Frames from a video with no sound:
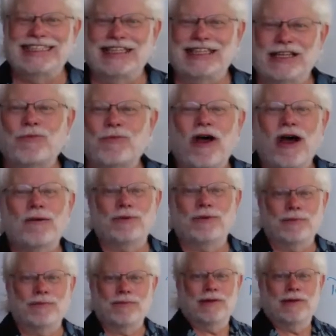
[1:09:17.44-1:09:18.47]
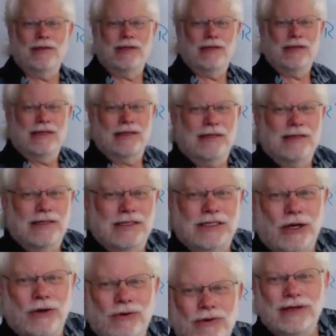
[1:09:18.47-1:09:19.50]
in the problem.
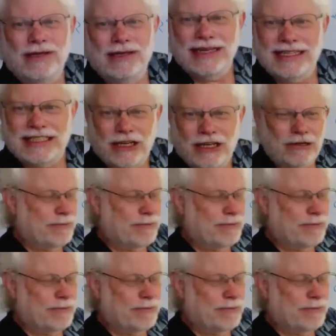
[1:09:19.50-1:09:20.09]
So it's going